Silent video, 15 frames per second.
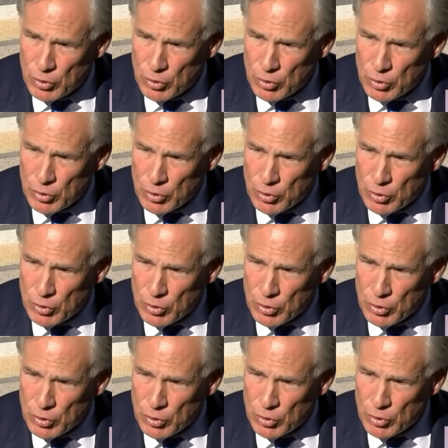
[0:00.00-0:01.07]

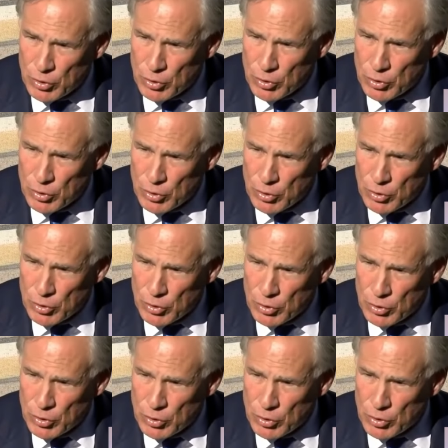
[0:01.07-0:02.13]

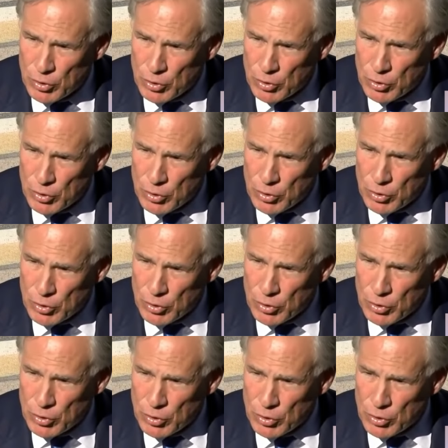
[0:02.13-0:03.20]

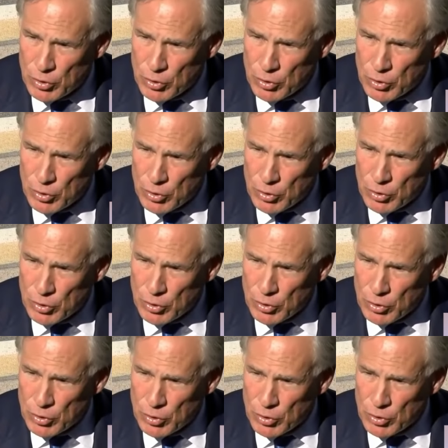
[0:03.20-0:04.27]

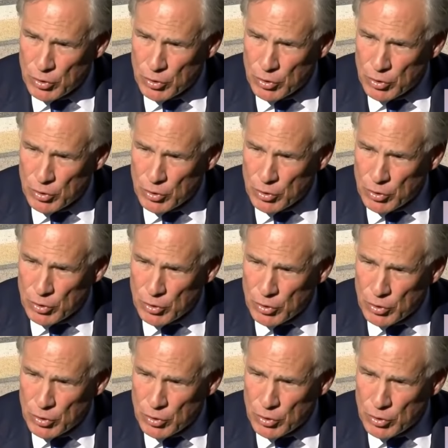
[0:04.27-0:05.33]

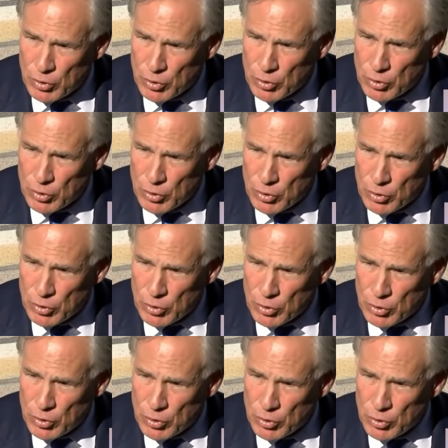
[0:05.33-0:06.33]
(silent)